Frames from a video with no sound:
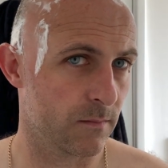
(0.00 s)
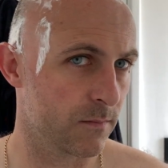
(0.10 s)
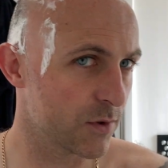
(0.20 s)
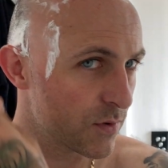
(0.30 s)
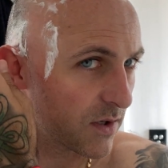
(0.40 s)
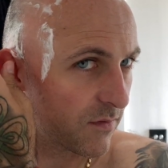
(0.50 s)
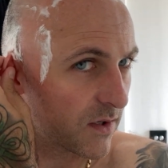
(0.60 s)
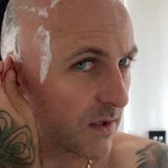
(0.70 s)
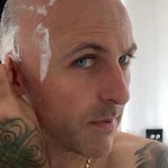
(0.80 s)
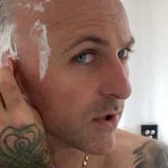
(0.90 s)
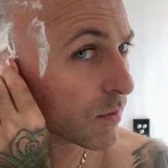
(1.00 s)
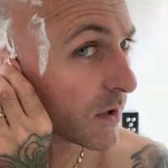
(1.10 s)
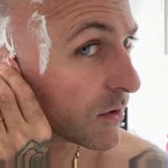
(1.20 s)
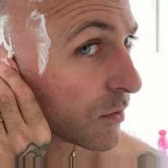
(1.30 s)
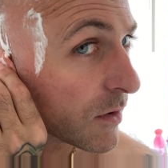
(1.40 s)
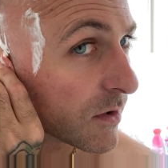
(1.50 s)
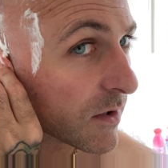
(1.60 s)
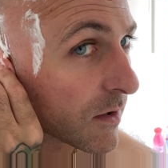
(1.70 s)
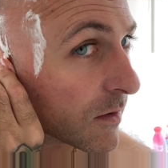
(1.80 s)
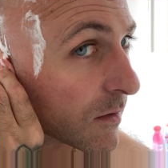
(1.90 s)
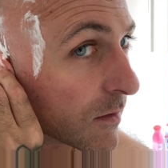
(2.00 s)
Just trying to find the best way to do this here.